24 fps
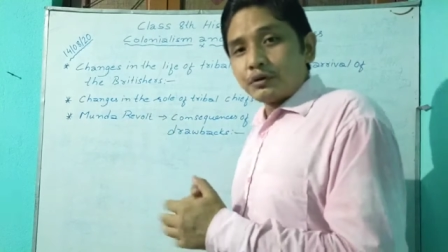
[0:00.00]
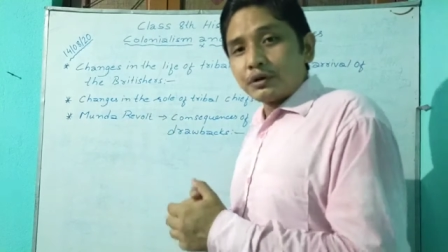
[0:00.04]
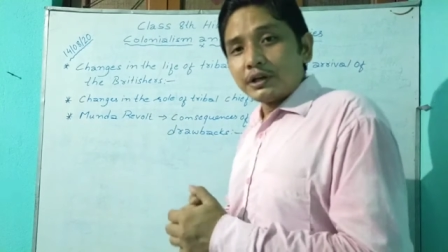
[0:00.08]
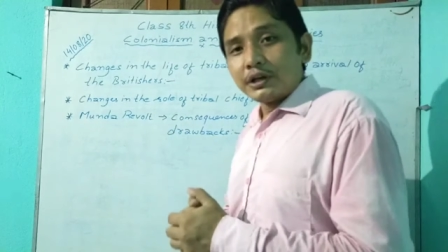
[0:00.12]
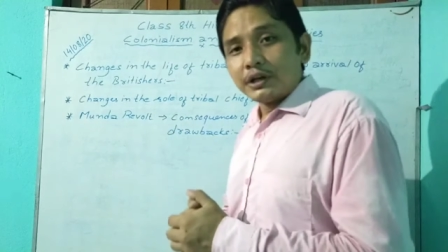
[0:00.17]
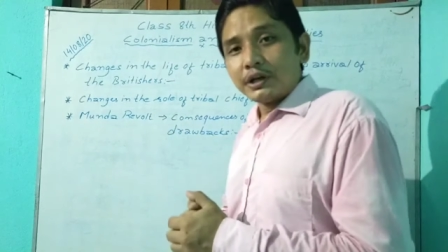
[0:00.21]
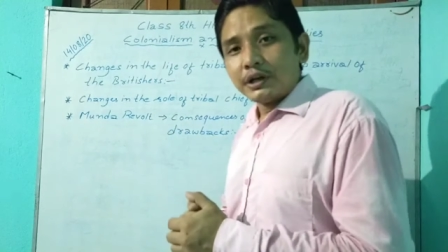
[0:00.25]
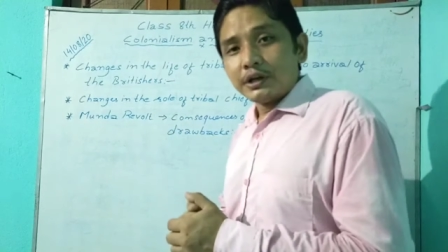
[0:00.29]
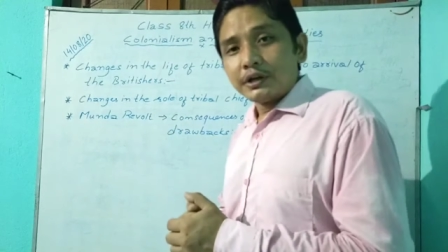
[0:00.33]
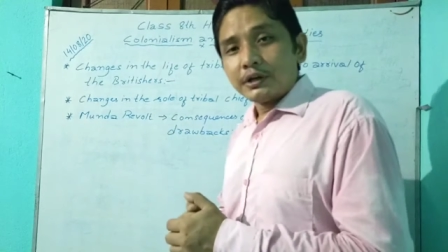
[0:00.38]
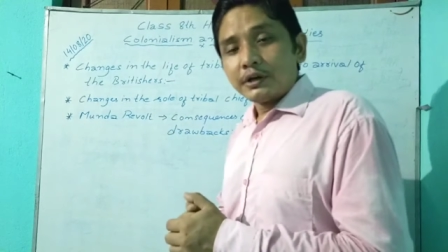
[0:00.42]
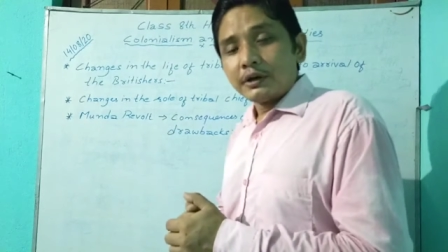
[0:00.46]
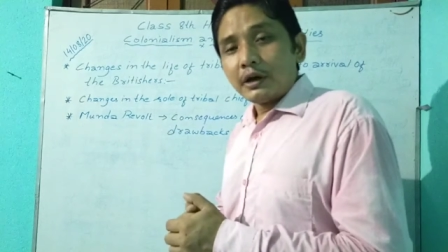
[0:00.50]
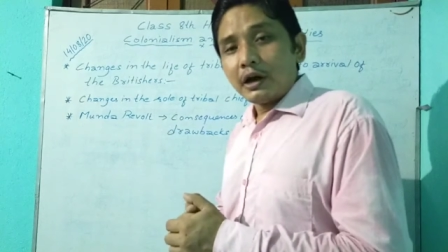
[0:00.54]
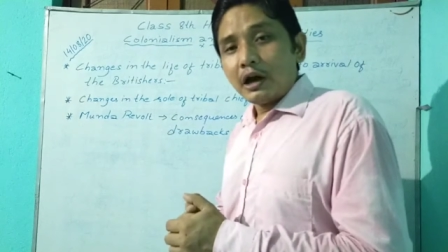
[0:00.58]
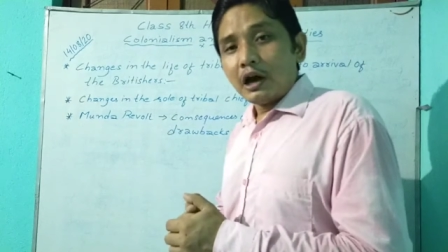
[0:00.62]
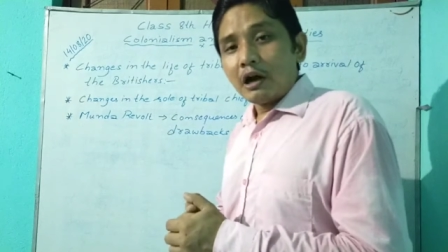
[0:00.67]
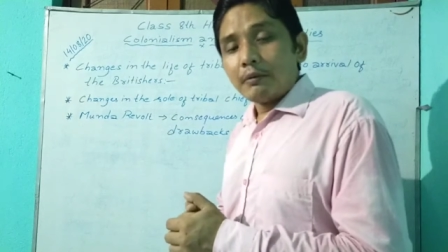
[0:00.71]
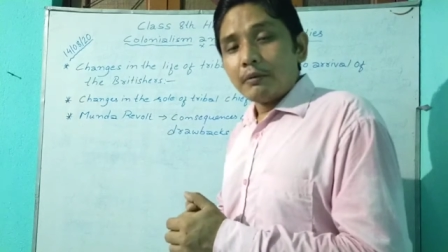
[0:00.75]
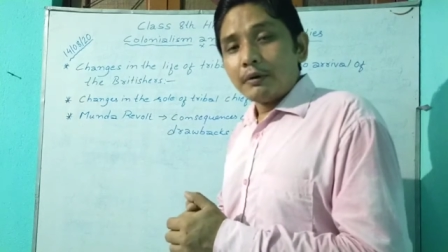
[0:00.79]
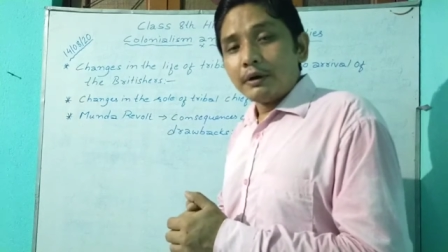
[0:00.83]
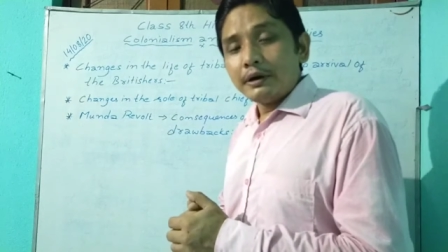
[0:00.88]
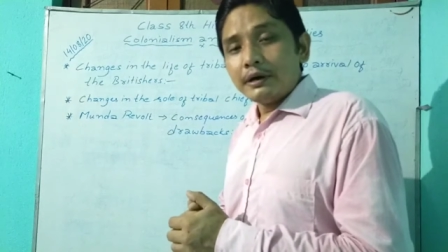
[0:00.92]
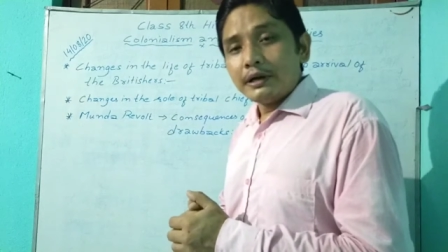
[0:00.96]
create
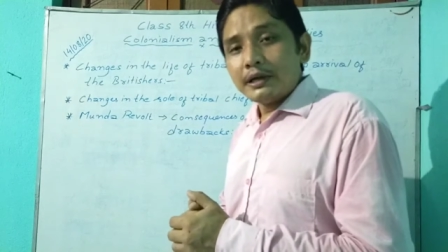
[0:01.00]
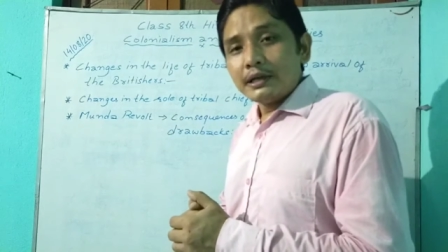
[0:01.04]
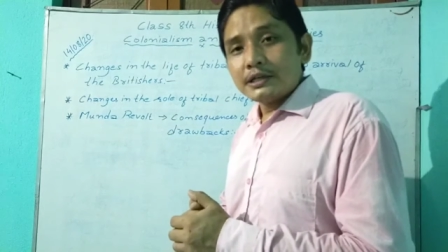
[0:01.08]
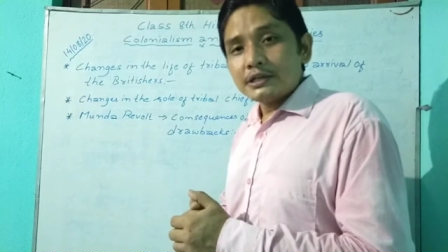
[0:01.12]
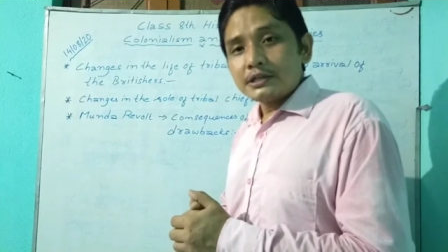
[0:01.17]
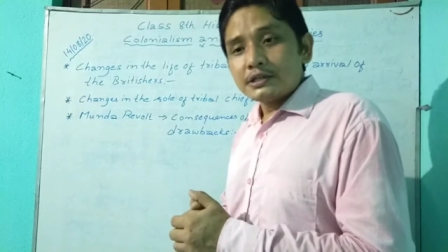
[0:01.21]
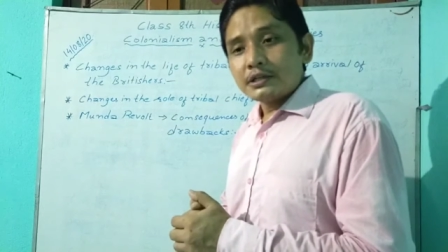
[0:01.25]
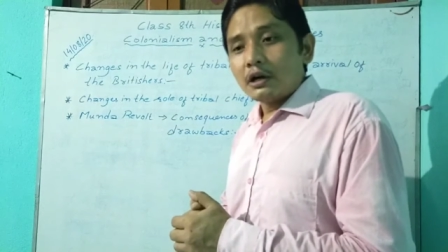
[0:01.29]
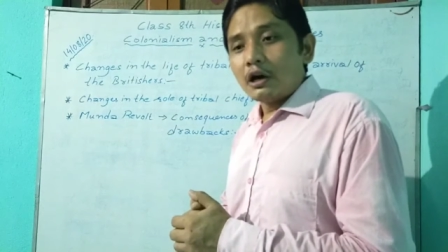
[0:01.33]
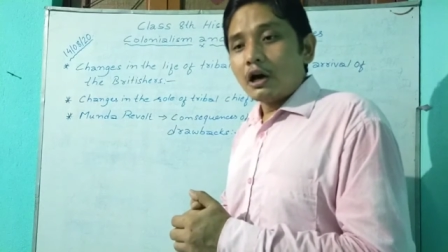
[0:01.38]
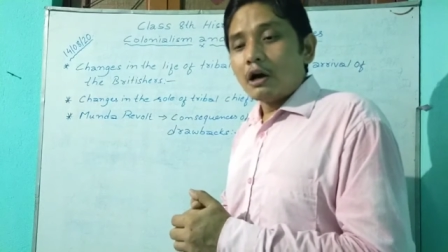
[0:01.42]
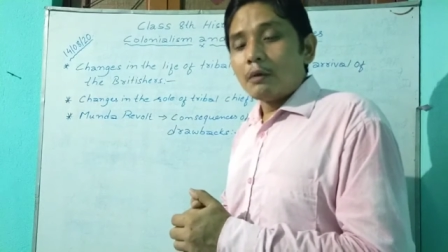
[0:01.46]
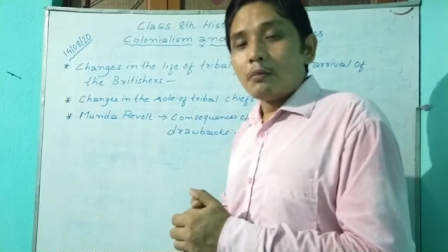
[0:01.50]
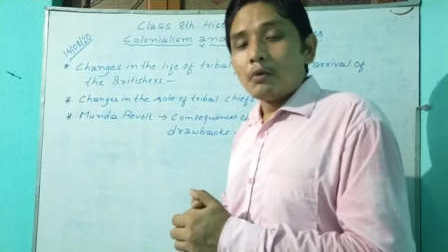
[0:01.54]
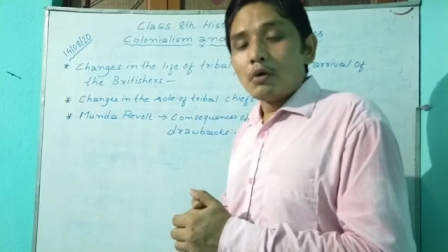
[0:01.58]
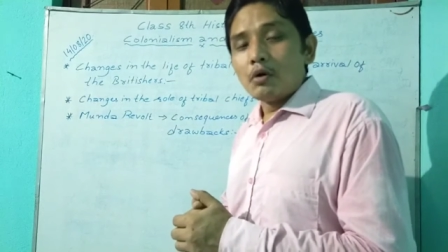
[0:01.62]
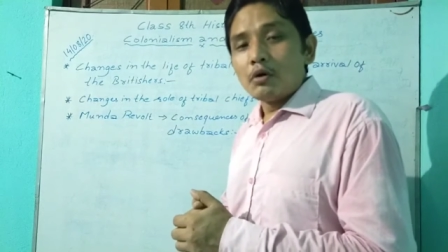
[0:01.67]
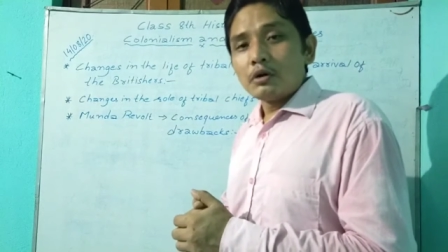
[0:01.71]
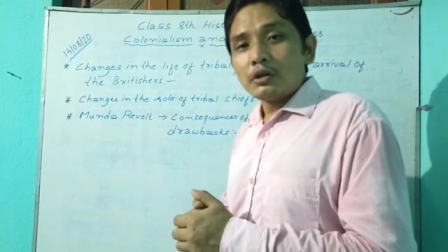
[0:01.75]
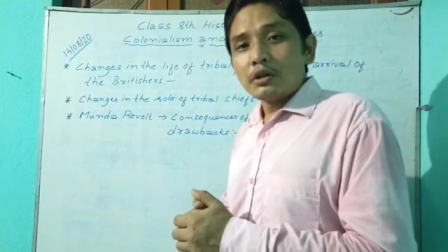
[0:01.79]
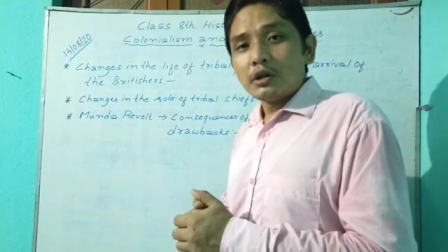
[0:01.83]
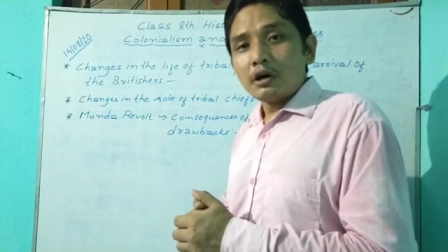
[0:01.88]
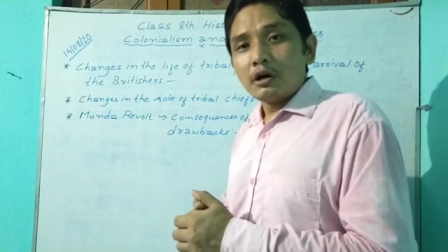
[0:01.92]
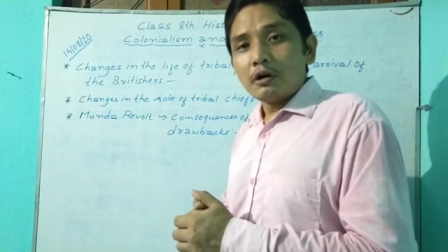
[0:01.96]
awareness
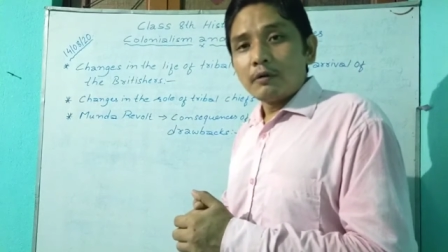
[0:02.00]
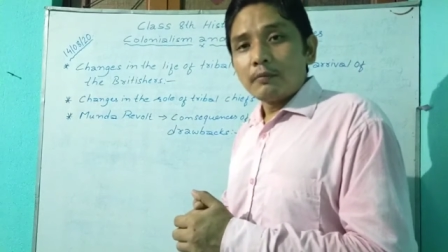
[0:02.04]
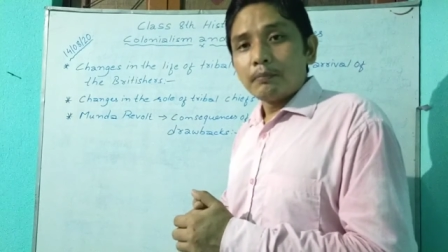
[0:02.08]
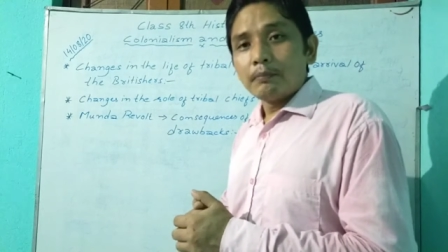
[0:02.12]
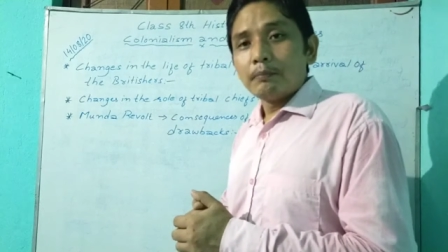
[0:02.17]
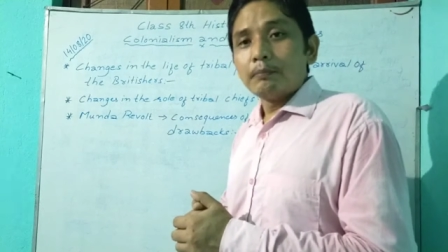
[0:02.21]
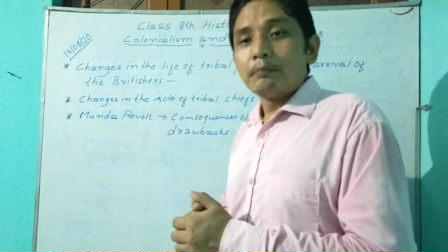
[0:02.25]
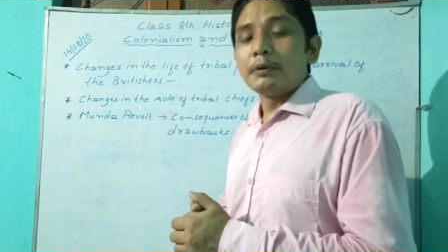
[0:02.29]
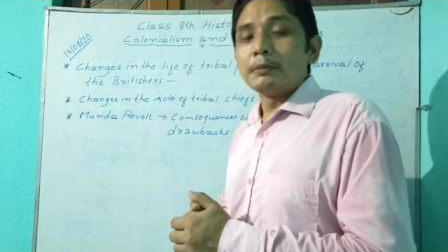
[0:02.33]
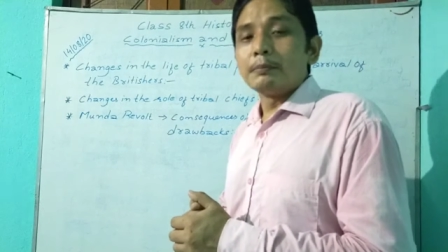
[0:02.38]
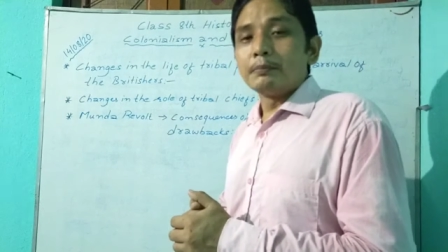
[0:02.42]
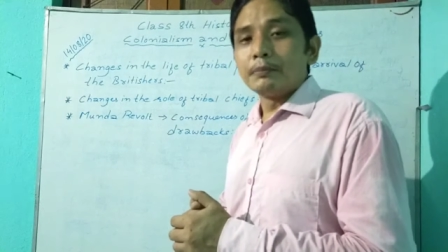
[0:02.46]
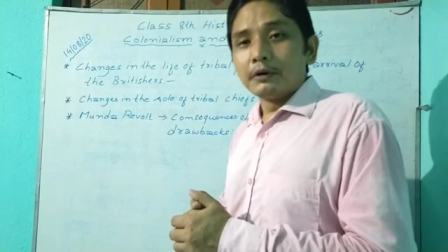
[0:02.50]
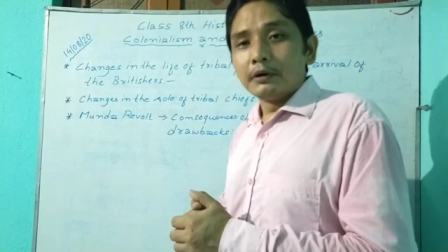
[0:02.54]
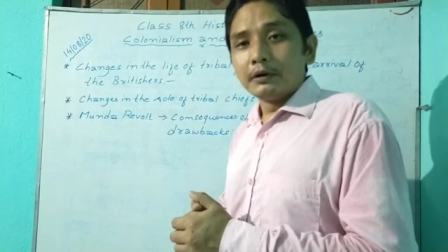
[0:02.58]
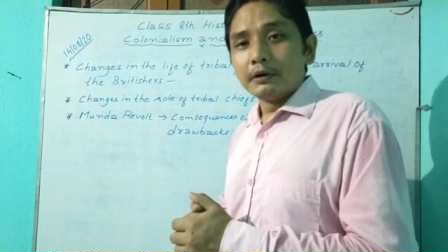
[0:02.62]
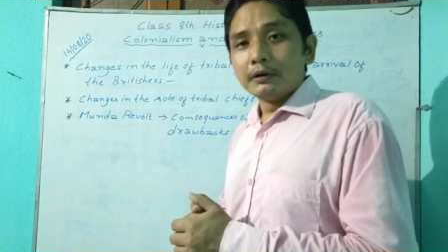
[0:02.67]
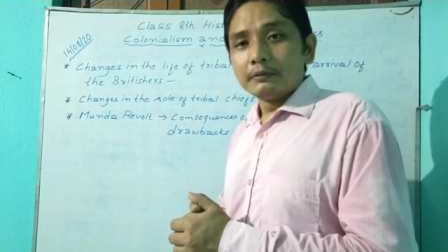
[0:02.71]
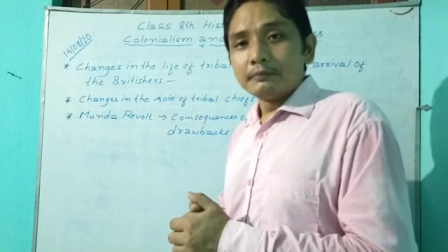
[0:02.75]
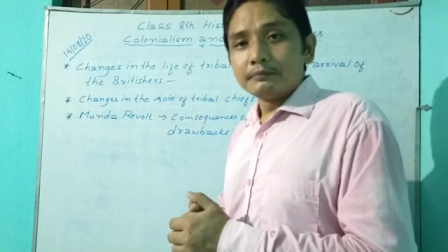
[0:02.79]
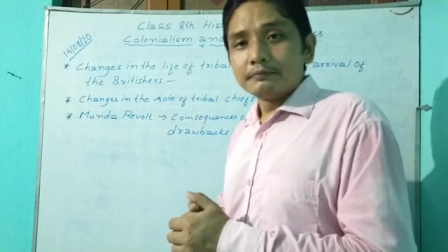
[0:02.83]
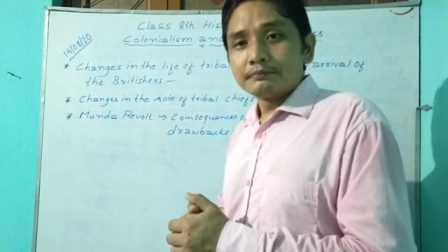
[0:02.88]
among the people.